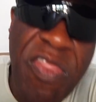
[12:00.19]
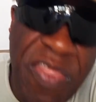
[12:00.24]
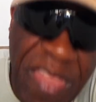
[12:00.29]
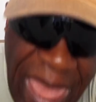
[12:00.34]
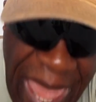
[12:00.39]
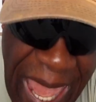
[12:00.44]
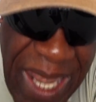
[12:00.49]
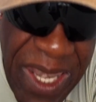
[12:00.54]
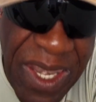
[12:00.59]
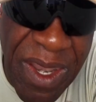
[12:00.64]

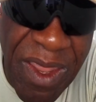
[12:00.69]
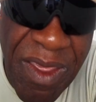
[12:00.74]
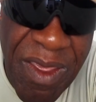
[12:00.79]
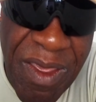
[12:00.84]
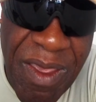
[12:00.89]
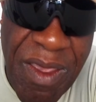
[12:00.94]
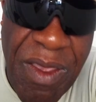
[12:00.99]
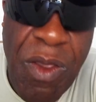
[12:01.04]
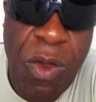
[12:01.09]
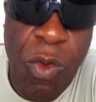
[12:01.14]
then,
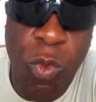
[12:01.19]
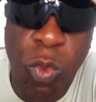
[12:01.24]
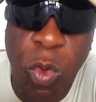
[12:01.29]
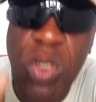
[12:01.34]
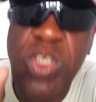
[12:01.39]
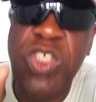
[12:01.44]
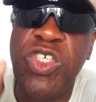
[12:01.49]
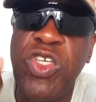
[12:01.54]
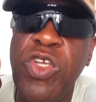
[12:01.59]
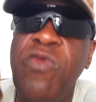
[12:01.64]

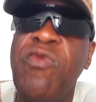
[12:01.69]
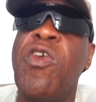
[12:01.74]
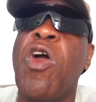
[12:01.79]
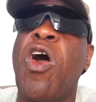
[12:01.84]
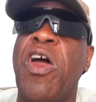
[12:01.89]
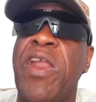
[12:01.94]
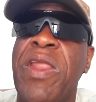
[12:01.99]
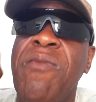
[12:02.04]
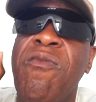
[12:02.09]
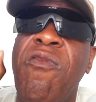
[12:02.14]
once you've
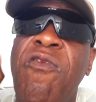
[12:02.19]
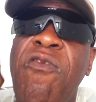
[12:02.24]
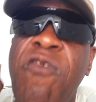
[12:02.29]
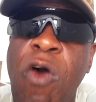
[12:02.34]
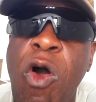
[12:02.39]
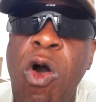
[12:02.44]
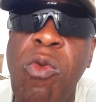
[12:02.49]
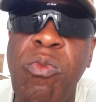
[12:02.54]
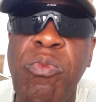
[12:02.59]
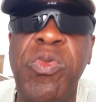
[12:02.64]
got an
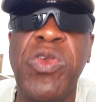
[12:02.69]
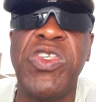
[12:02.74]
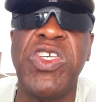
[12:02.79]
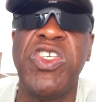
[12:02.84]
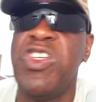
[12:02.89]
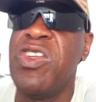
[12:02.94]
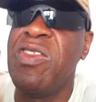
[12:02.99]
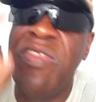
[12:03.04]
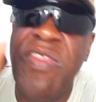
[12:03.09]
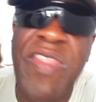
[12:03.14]
informed
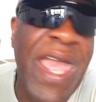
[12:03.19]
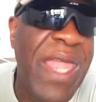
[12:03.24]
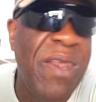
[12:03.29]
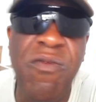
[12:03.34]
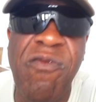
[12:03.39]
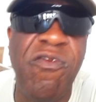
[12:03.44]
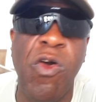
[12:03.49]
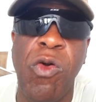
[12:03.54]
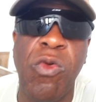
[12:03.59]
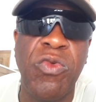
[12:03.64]
position, then
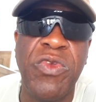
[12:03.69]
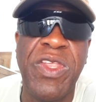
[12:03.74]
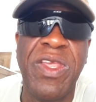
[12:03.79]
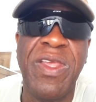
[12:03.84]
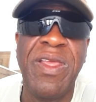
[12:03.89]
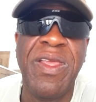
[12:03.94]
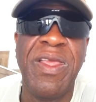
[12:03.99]
vote.